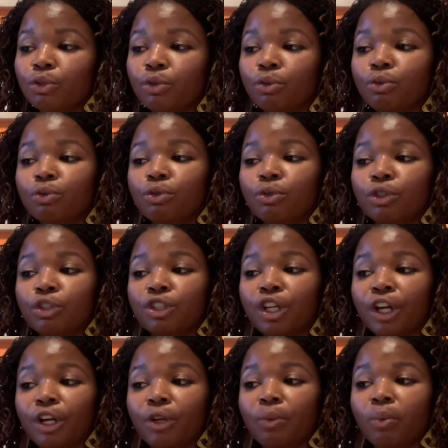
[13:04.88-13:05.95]
to do your
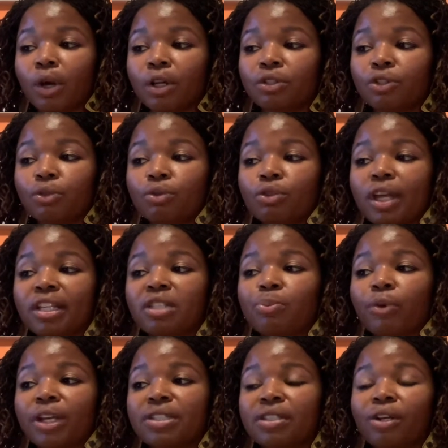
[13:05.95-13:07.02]
charity work to
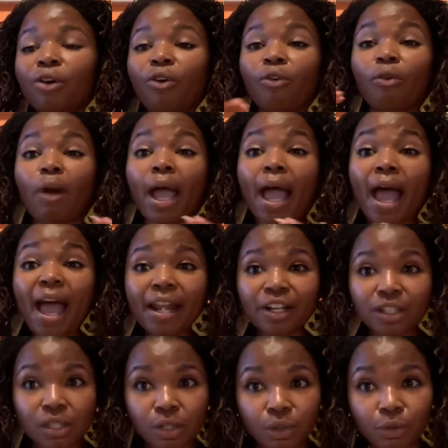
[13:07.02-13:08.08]
express the
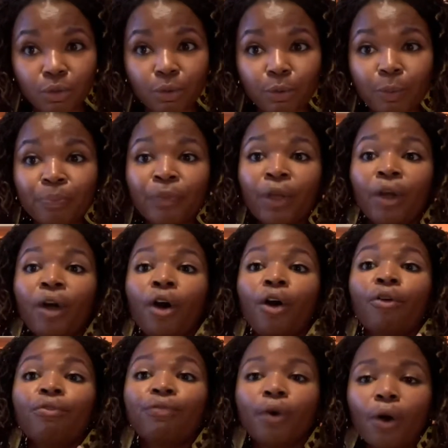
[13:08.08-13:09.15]
gratitude
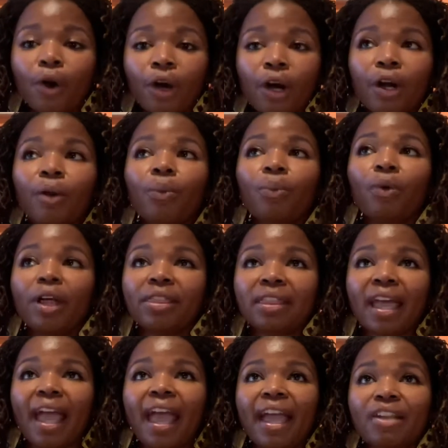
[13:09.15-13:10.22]
for what
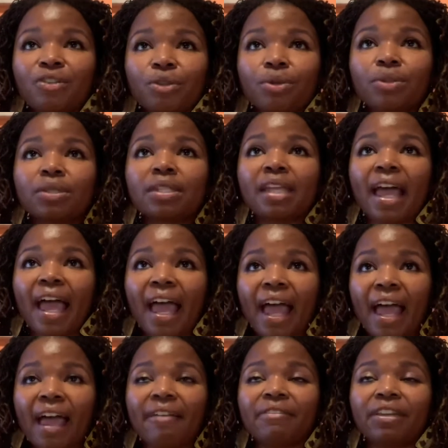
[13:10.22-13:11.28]
the angels
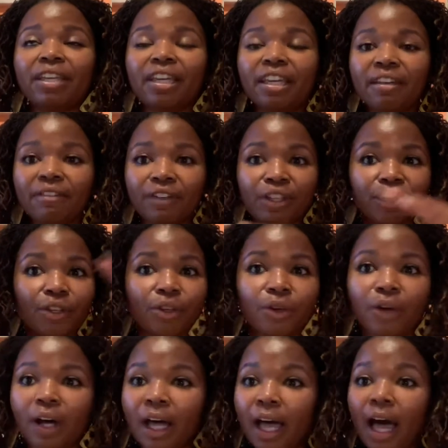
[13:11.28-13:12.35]
have given
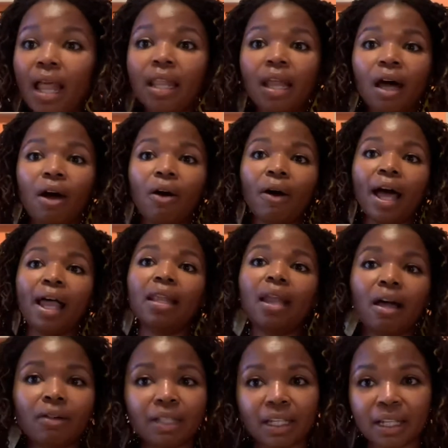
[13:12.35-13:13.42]
you hello how
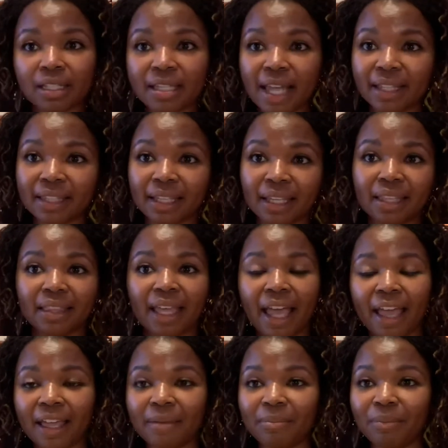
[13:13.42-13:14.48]
long did it take to get
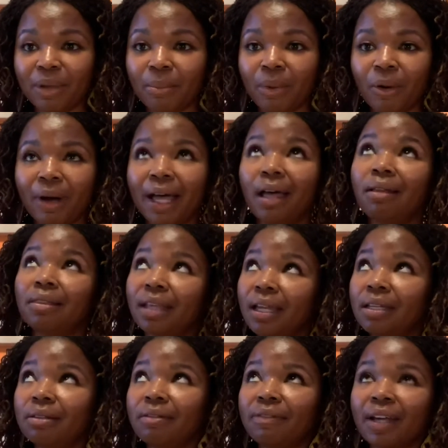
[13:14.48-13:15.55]
that memo out
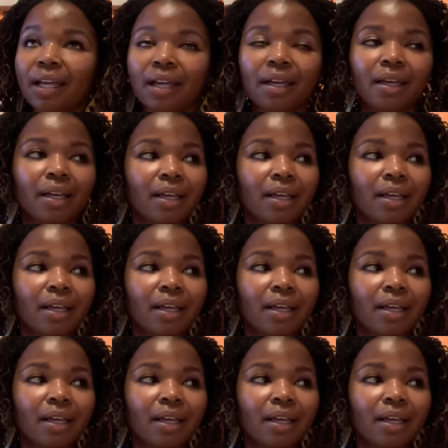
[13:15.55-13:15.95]
thank you divine